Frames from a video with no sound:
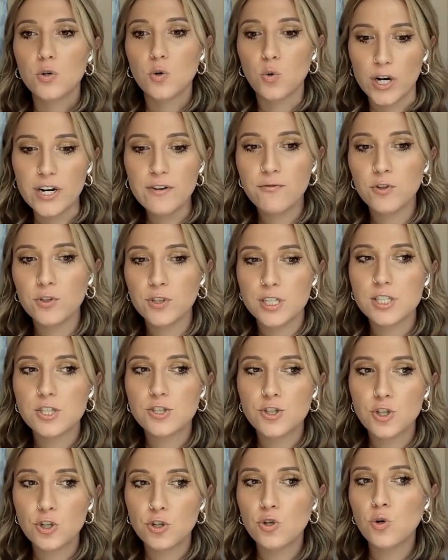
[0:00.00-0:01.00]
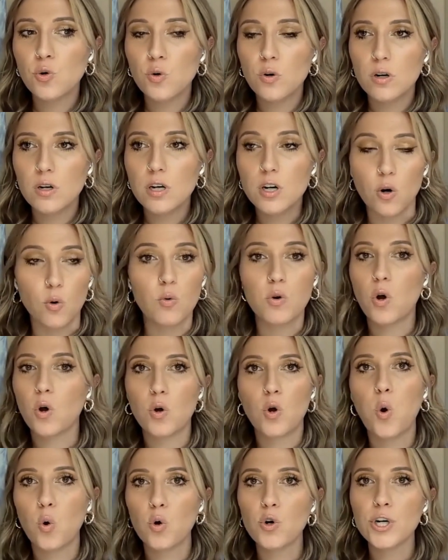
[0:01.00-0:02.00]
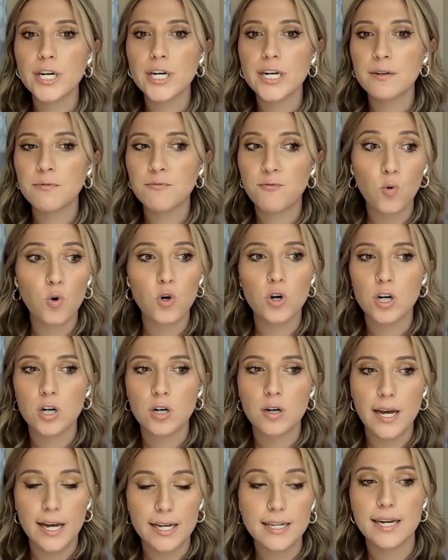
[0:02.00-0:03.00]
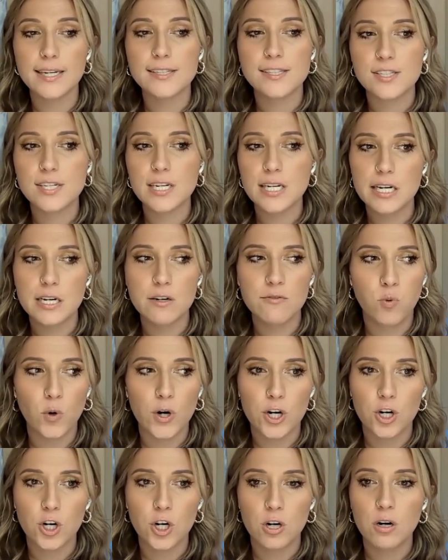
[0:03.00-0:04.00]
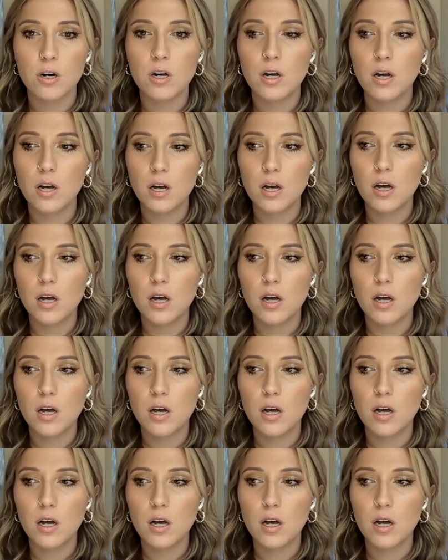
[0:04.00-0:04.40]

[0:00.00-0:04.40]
gratefulness to, you know, Corey for and Steve, where